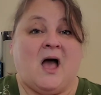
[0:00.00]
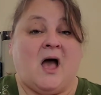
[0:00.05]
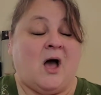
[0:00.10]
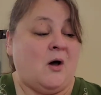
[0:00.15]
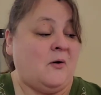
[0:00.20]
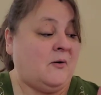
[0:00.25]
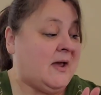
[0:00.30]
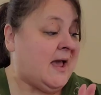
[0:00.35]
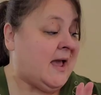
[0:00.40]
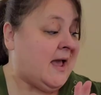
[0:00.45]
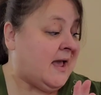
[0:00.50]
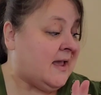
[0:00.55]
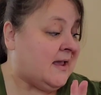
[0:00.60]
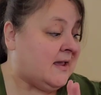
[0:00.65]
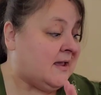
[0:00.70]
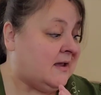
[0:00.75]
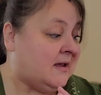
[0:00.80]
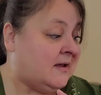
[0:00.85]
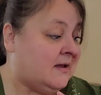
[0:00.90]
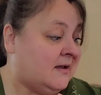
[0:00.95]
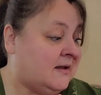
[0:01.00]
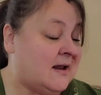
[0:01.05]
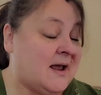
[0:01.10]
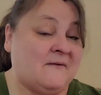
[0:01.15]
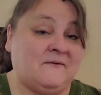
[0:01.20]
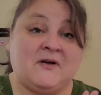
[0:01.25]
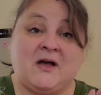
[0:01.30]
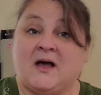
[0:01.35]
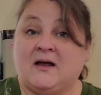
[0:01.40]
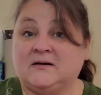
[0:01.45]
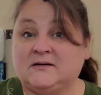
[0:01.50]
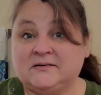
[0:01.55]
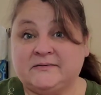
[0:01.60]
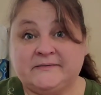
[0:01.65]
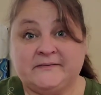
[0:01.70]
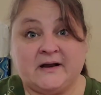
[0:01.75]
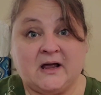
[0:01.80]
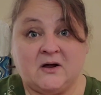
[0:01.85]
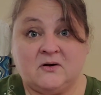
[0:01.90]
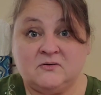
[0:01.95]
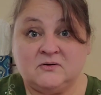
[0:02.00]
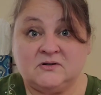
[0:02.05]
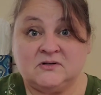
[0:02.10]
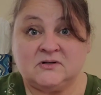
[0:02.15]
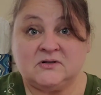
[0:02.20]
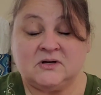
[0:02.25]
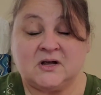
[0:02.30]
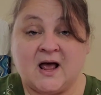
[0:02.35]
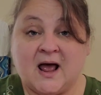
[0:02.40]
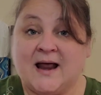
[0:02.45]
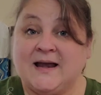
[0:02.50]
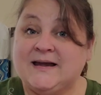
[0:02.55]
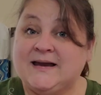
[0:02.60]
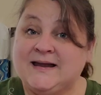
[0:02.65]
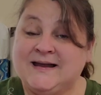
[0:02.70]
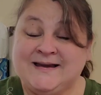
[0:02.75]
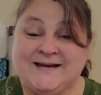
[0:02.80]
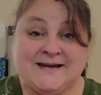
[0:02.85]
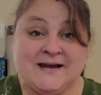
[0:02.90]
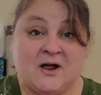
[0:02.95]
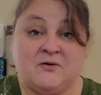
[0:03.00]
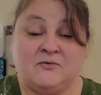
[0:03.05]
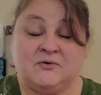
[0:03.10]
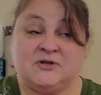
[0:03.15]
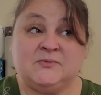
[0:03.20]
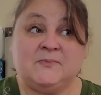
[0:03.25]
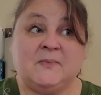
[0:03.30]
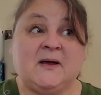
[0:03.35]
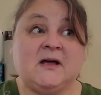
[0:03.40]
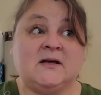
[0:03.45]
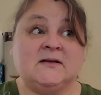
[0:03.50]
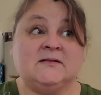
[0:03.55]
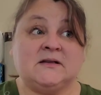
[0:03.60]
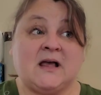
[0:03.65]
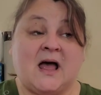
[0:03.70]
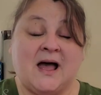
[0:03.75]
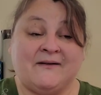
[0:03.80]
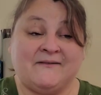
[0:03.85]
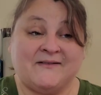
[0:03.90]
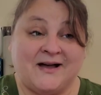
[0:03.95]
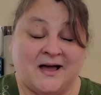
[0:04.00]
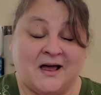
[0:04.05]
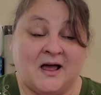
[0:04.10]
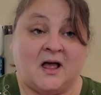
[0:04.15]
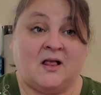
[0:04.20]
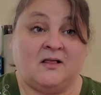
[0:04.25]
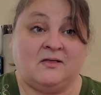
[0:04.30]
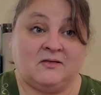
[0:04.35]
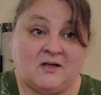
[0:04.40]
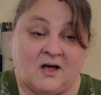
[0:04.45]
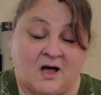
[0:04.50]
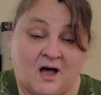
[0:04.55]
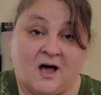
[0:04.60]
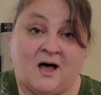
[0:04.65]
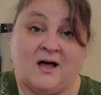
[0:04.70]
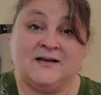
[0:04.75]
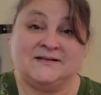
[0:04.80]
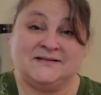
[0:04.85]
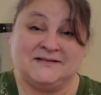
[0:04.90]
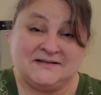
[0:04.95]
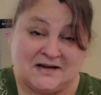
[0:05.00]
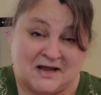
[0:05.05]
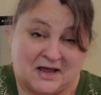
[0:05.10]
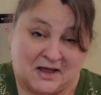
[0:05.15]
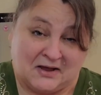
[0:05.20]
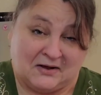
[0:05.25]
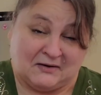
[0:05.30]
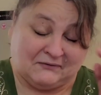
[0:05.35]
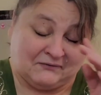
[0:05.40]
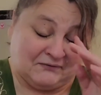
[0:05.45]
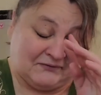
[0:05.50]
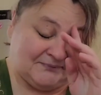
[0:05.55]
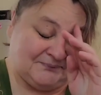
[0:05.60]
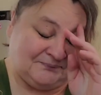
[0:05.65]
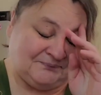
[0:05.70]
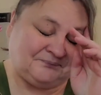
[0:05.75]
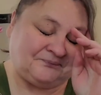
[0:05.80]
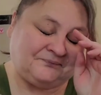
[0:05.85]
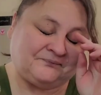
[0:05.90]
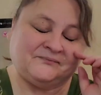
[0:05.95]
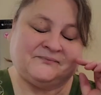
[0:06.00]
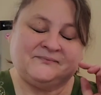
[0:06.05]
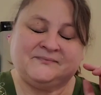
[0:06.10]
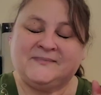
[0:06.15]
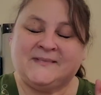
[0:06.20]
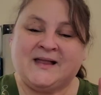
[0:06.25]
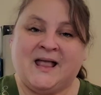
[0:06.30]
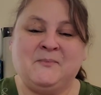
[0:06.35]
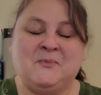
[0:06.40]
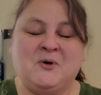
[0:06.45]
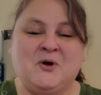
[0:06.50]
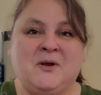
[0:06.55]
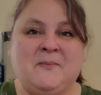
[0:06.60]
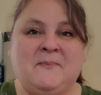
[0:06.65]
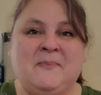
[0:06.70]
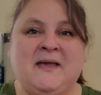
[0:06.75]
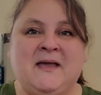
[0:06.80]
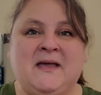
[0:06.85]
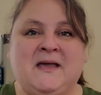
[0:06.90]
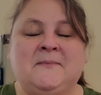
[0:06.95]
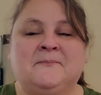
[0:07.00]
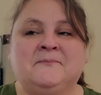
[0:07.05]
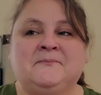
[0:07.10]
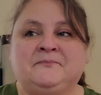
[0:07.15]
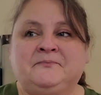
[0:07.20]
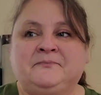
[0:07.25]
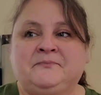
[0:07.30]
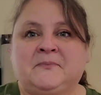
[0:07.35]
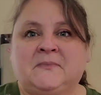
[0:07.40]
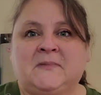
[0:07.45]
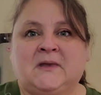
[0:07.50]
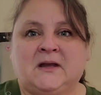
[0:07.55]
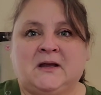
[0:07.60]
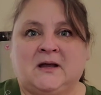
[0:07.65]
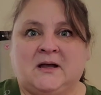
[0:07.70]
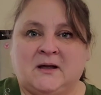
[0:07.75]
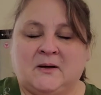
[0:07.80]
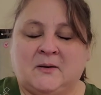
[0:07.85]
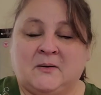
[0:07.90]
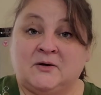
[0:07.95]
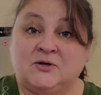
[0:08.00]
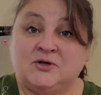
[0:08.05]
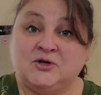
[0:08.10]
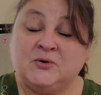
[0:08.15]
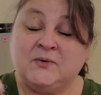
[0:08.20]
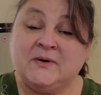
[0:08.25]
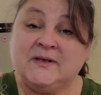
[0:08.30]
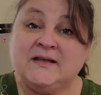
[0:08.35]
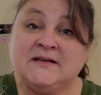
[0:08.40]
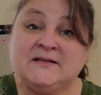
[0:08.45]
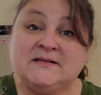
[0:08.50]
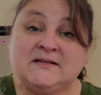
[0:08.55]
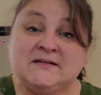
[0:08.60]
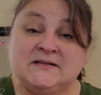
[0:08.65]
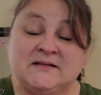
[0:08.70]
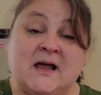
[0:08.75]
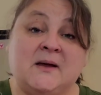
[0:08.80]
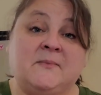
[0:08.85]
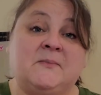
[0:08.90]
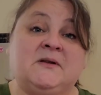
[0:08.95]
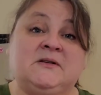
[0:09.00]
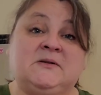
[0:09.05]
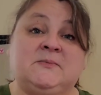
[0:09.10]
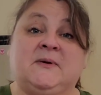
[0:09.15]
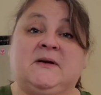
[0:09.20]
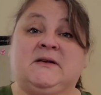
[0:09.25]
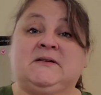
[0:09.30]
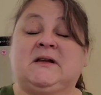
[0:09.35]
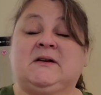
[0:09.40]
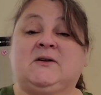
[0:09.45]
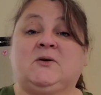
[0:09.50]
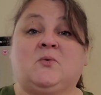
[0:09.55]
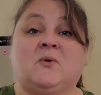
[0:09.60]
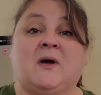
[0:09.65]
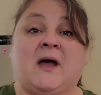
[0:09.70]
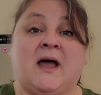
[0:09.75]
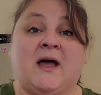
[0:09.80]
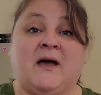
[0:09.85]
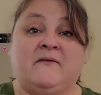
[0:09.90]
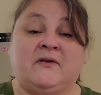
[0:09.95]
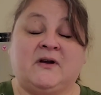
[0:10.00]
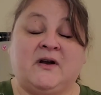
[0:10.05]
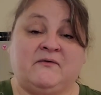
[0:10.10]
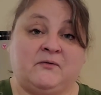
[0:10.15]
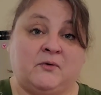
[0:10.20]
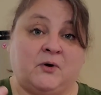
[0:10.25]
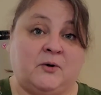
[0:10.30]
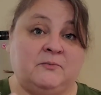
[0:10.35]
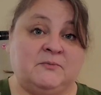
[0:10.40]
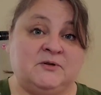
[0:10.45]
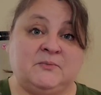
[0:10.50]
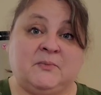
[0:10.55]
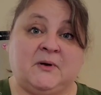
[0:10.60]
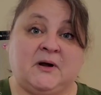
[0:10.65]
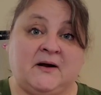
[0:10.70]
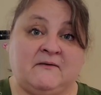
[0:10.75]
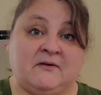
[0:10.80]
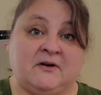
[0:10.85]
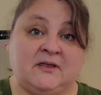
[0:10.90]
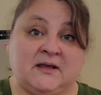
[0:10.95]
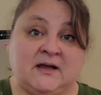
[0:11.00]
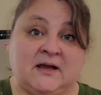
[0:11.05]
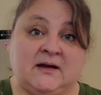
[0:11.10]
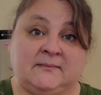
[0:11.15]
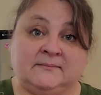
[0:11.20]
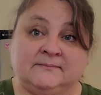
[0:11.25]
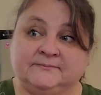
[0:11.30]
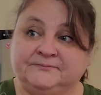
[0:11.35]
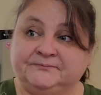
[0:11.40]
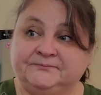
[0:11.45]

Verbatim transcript: Okay, I've got notes. I need notes because I've got a lot of stuff. I'm going to be doing this in segments because I don't have enough room to put everything